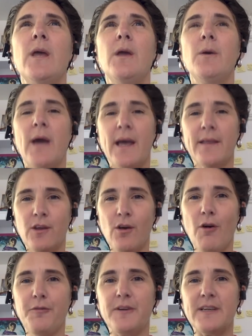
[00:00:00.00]
we had
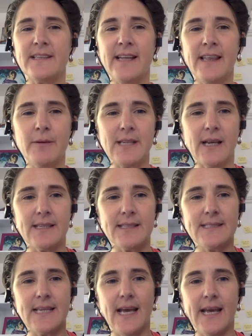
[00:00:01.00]
the office, and then there was like
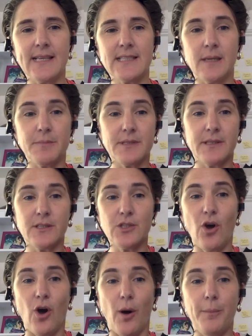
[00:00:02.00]
a staircase up to
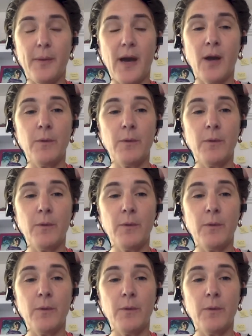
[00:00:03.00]
the top